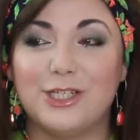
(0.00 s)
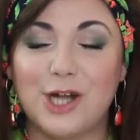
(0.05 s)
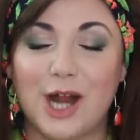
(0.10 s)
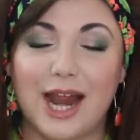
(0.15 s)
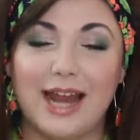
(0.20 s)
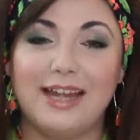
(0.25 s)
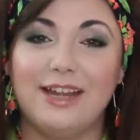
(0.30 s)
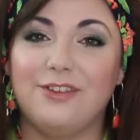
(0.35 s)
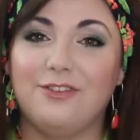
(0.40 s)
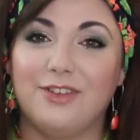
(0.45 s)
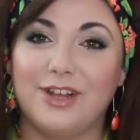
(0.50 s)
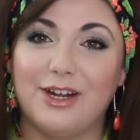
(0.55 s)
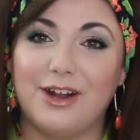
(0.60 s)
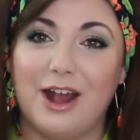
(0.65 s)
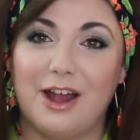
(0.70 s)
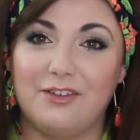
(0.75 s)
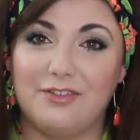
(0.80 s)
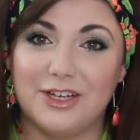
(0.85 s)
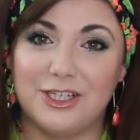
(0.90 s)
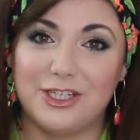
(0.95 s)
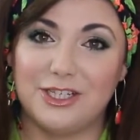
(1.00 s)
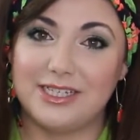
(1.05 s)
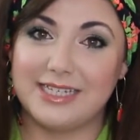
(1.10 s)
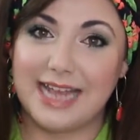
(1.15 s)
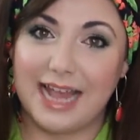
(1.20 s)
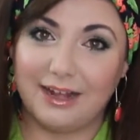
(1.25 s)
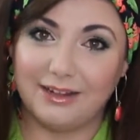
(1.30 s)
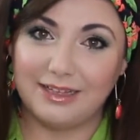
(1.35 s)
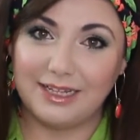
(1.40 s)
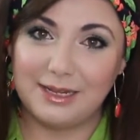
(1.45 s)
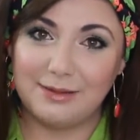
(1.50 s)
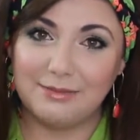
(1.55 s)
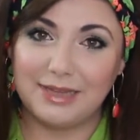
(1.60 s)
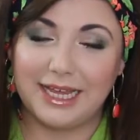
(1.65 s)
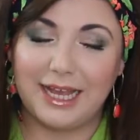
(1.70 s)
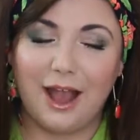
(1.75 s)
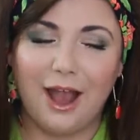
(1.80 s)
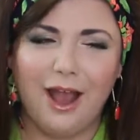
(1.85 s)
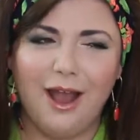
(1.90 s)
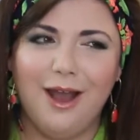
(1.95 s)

trying to figure out if I should tell him like,